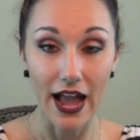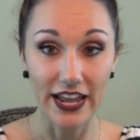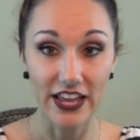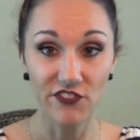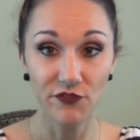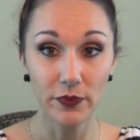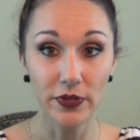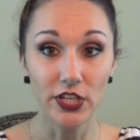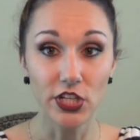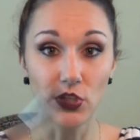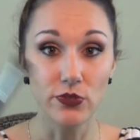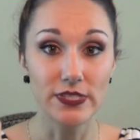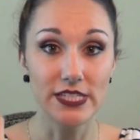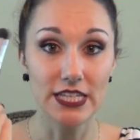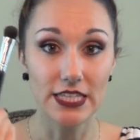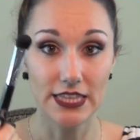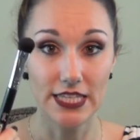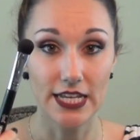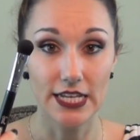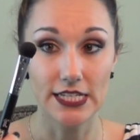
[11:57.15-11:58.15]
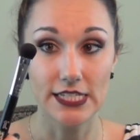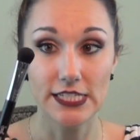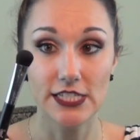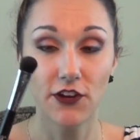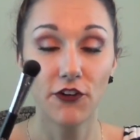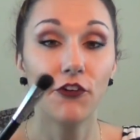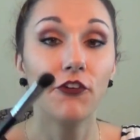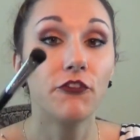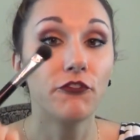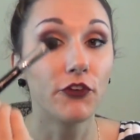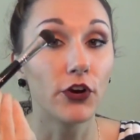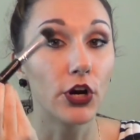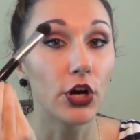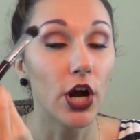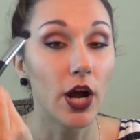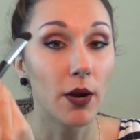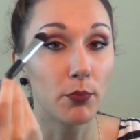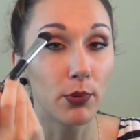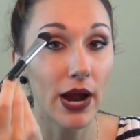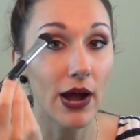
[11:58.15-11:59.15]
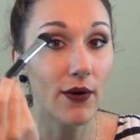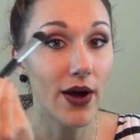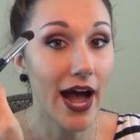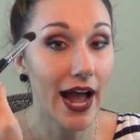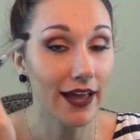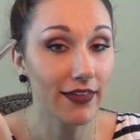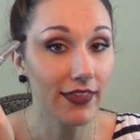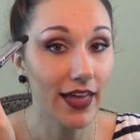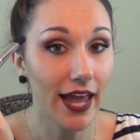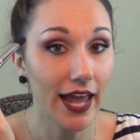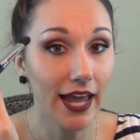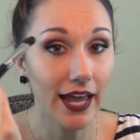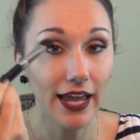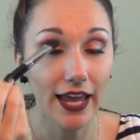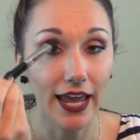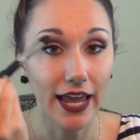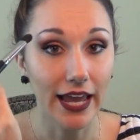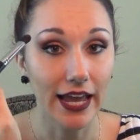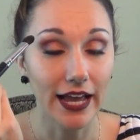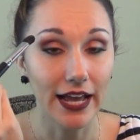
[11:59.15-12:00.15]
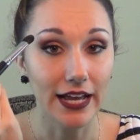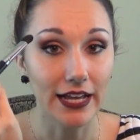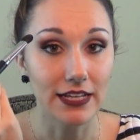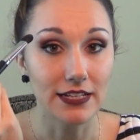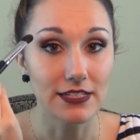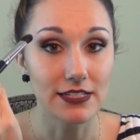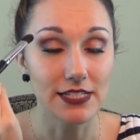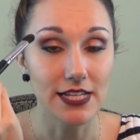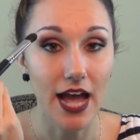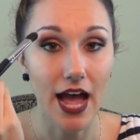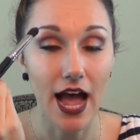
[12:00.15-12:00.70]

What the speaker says: I have been using this for a brow highlight and